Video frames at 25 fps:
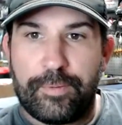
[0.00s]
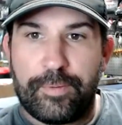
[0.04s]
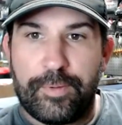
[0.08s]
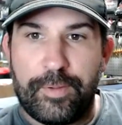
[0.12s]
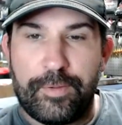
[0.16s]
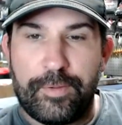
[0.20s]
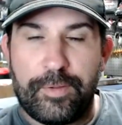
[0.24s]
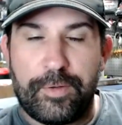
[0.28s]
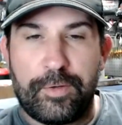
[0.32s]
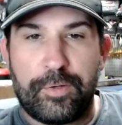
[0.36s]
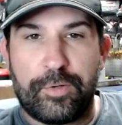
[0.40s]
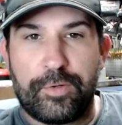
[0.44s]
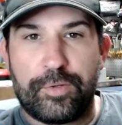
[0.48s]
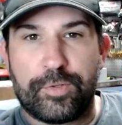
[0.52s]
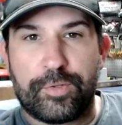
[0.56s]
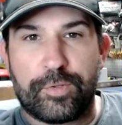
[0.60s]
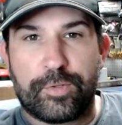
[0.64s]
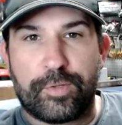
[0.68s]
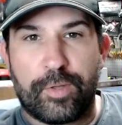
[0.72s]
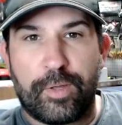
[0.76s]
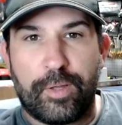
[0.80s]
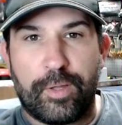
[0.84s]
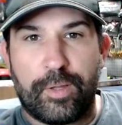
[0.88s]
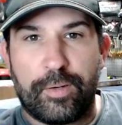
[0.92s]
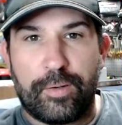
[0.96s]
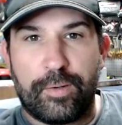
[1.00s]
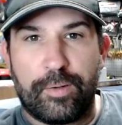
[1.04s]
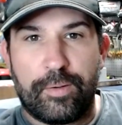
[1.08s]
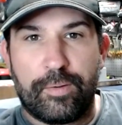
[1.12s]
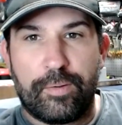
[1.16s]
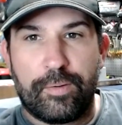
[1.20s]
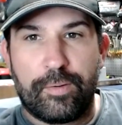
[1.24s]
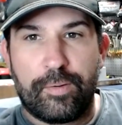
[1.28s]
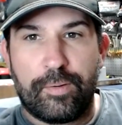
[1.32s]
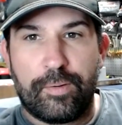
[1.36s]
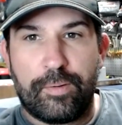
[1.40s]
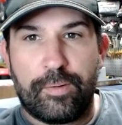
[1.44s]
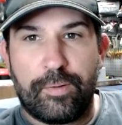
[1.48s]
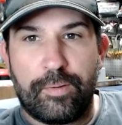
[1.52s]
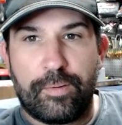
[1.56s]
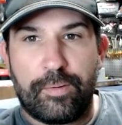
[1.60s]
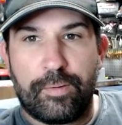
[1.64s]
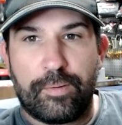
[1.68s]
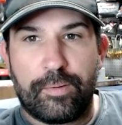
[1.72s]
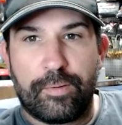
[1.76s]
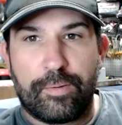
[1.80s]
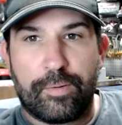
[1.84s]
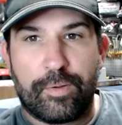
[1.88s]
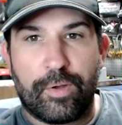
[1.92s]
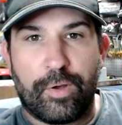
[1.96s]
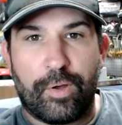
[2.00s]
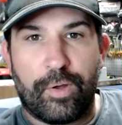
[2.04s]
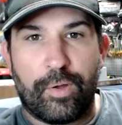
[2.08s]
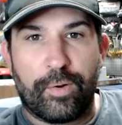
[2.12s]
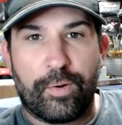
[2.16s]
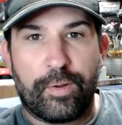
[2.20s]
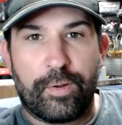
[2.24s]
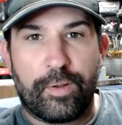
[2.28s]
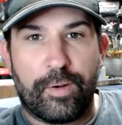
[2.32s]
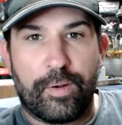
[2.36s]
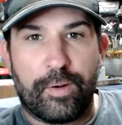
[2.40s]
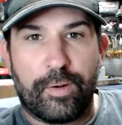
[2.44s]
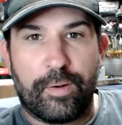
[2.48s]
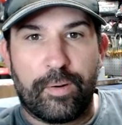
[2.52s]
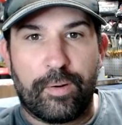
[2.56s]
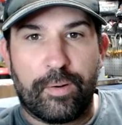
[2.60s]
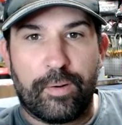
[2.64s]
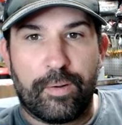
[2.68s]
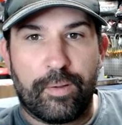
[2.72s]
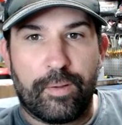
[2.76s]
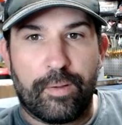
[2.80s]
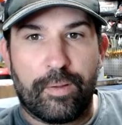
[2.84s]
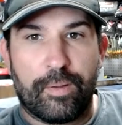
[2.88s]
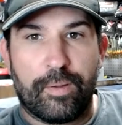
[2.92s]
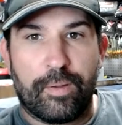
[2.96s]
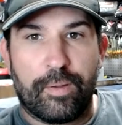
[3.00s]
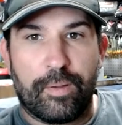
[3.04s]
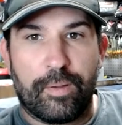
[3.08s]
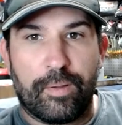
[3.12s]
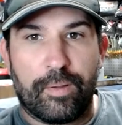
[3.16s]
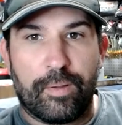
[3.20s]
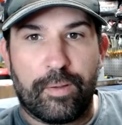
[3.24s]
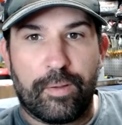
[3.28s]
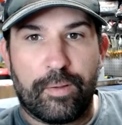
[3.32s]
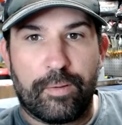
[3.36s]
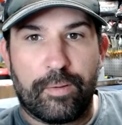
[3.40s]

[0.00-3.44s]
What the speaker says: and then you just get caught in a